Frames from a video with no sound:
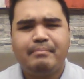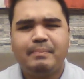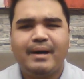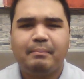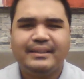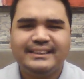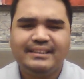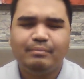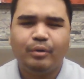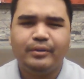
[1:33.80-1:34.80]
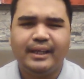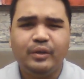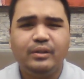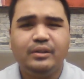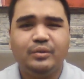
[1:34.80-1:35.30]
Mapapansin mo na
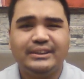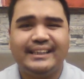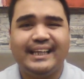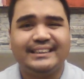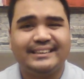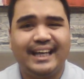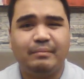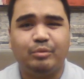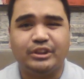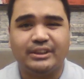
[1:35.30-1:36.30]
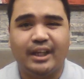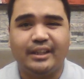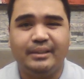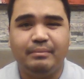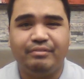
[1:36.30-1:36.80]
you'll use less time to
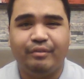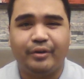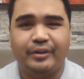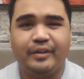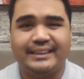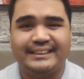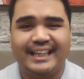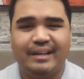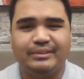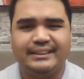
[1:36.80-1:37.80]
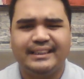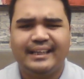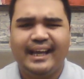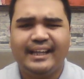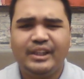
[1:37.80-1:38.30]
study before your exams
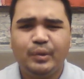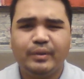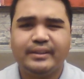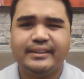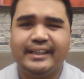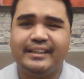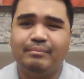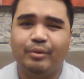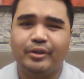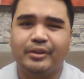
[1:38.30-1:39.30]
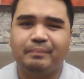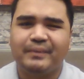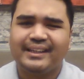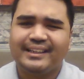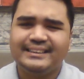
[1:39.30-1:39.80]
and you will retain more
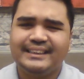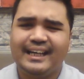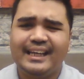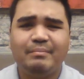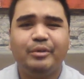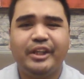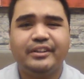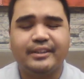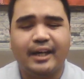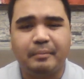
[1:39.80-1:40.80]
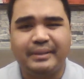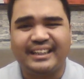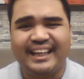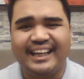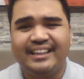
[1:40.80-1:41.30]
kasi alam mo na yung
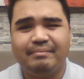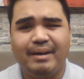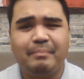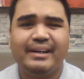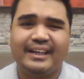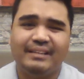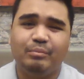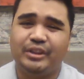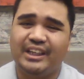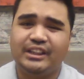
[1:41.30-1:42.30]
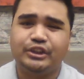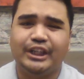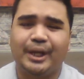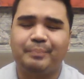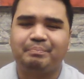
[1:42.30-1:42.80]
topic and babalikan mo na lang siya.